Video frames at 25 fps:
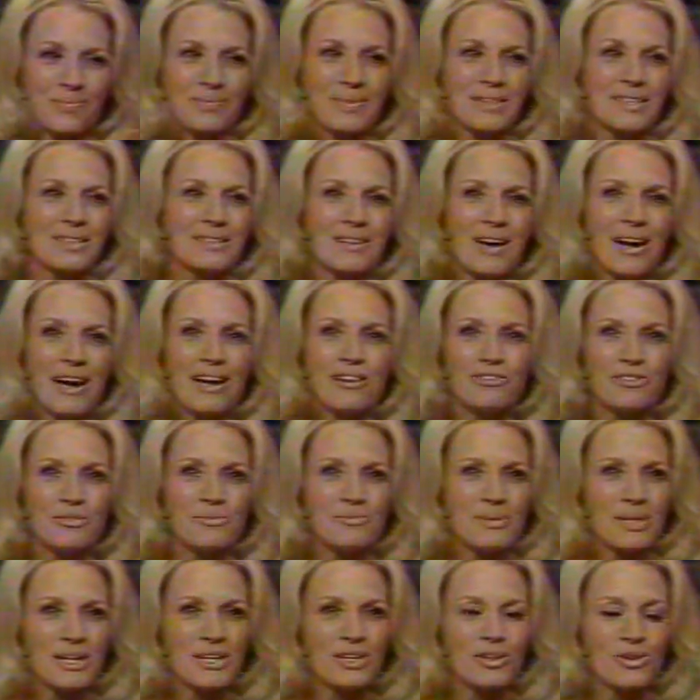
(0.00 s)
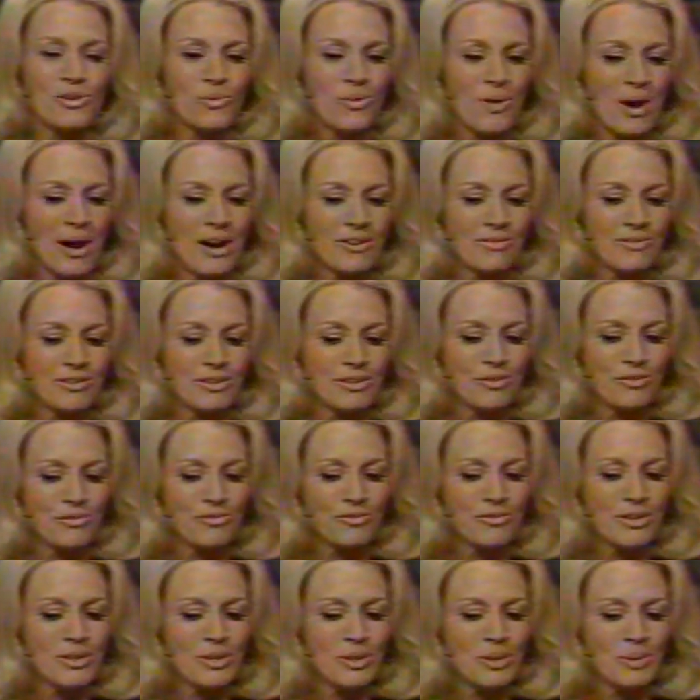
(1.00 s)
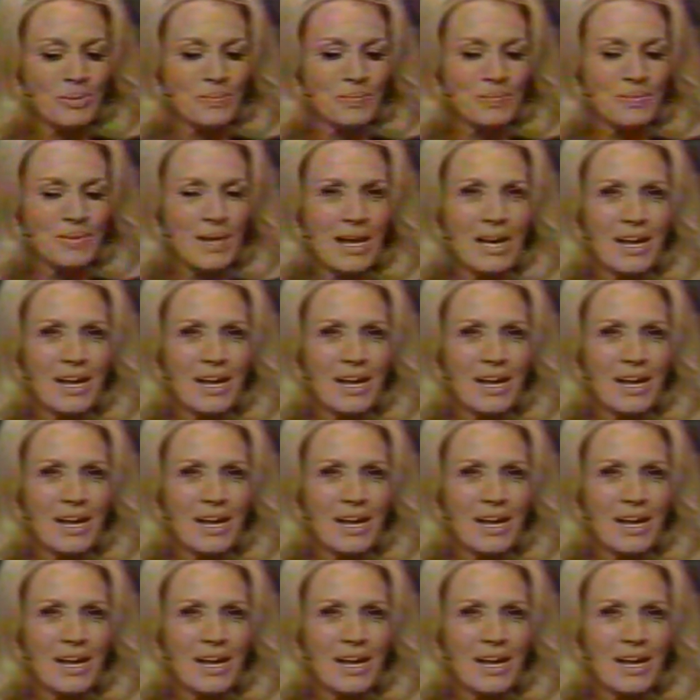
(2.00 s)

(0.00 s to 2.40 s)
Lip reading: aside from being your wife in a film,